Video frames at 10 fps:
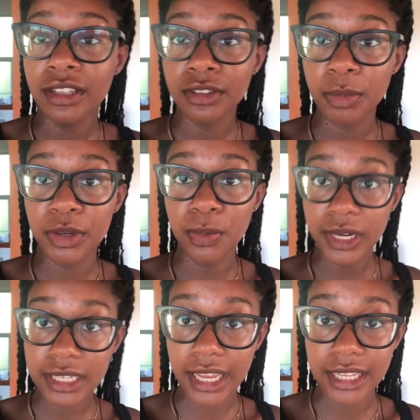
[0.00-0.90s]
a little bit of
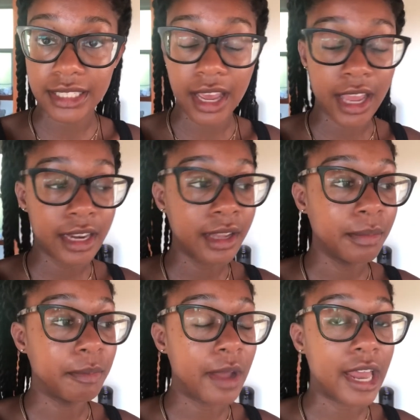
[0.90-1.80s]
work to get
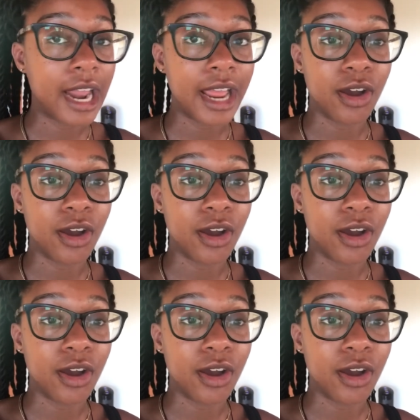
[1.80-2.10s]
done, but I